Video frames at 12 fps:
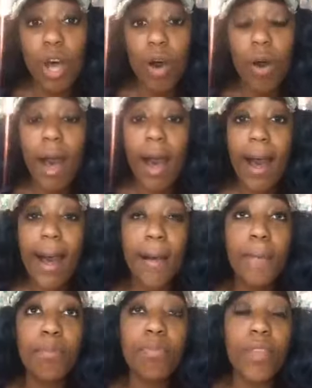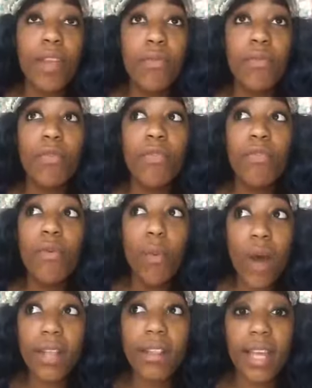So, um,
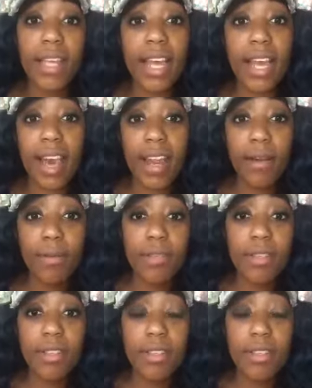one thing that kind of